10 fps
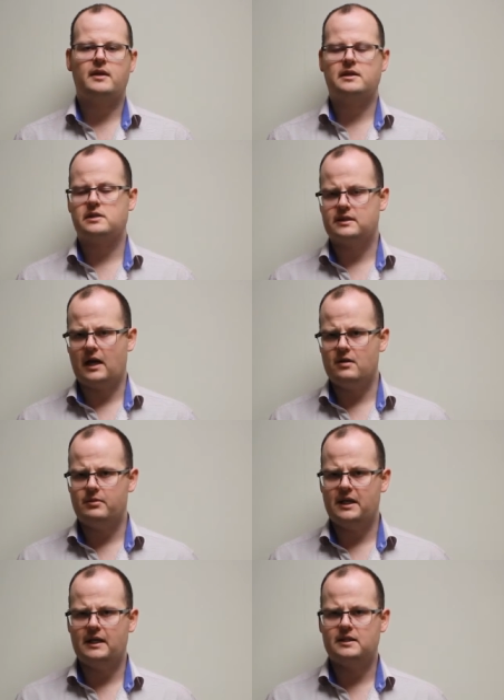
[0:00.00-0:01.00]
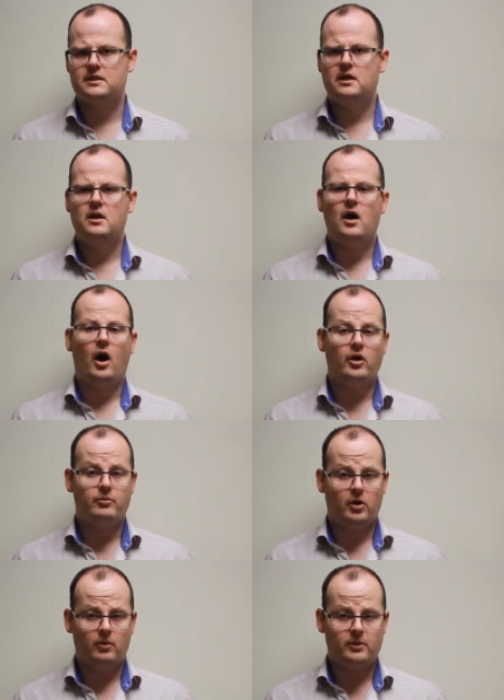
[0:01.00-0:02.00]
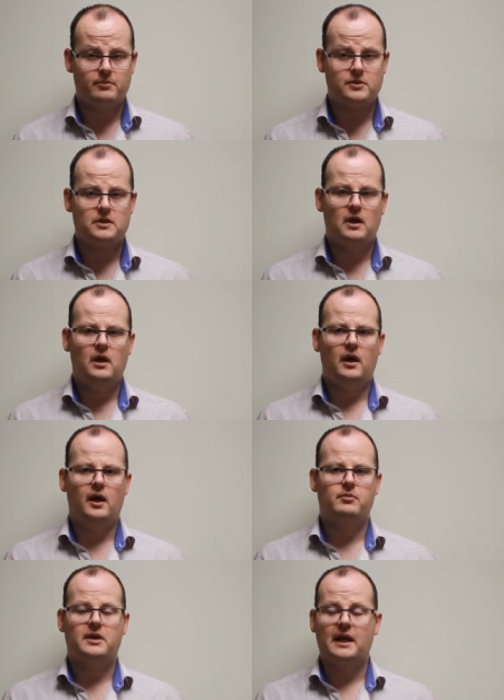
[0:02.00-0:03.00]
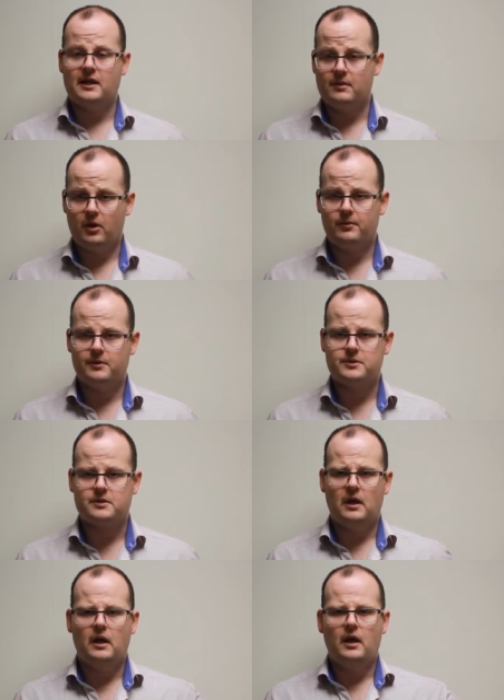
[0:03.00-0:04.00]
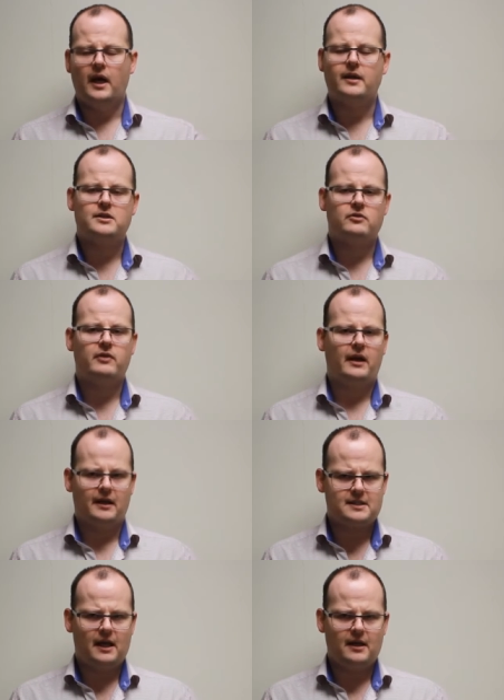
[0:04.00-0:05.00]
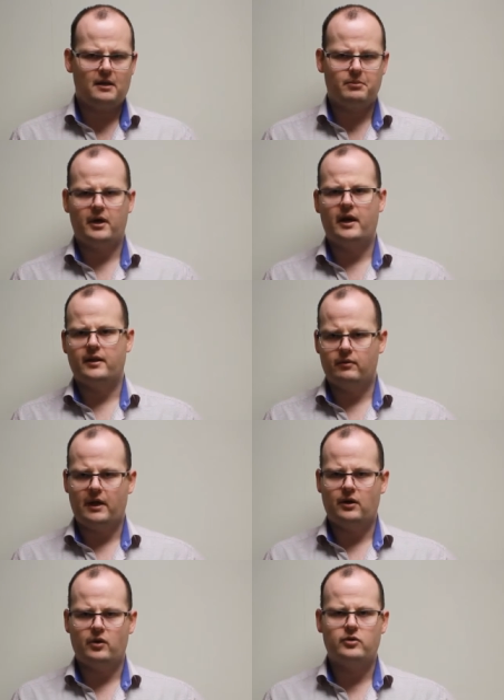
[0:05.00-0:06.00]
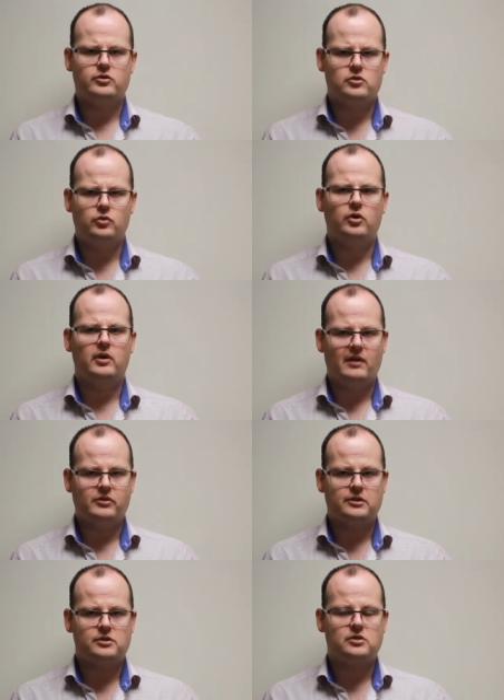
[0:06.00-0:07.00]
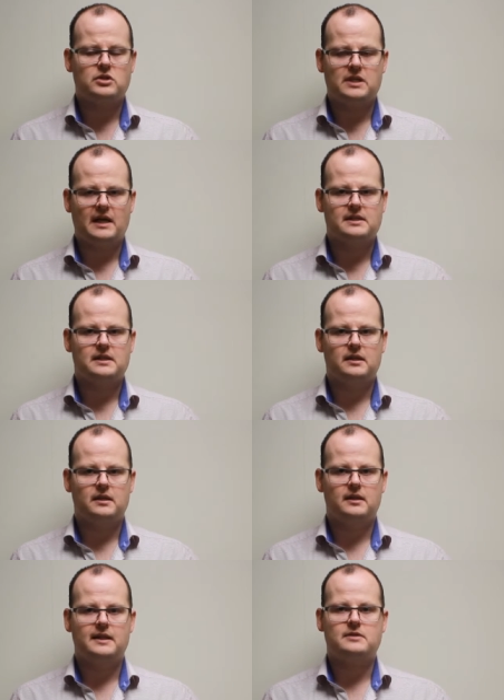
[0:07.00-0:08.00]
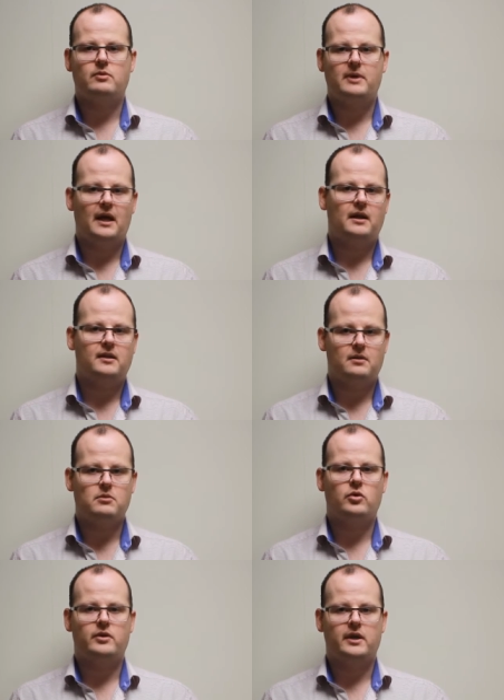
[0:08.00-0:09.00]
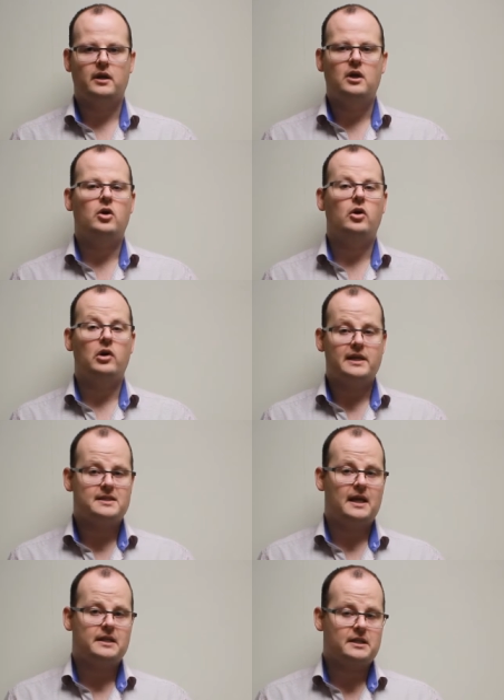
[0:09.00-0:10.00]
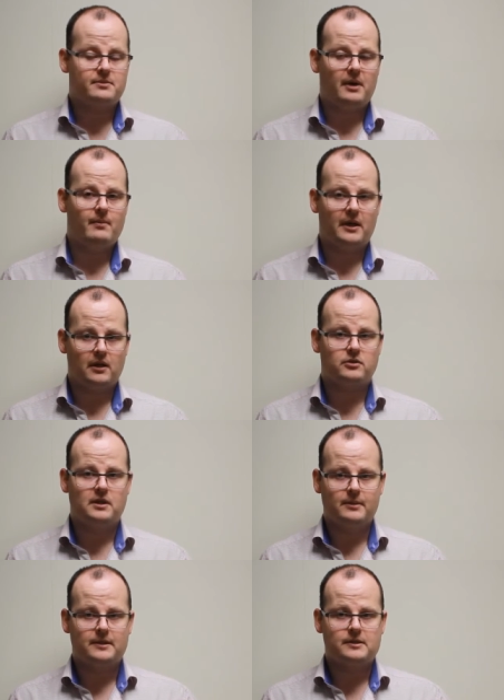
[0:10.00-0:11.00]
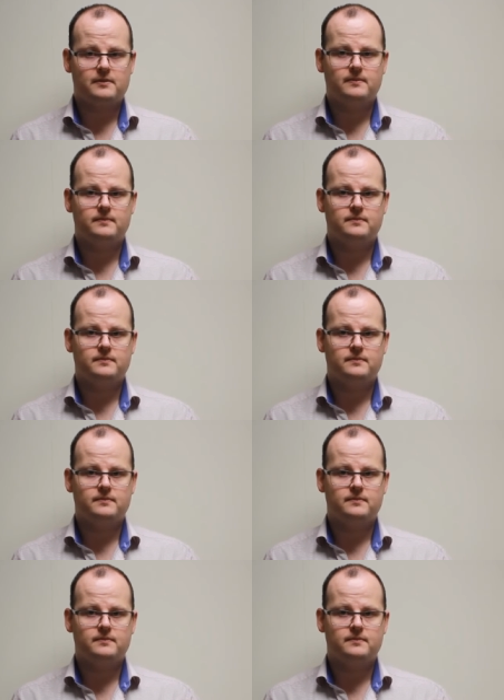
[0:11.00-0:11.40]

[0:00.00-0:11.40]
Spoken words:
things like diabetes, heart problems, kidney problems, and these are very exciting, but right now there's no good evidence to suggest that these would be anything more than early stage experimental treatments.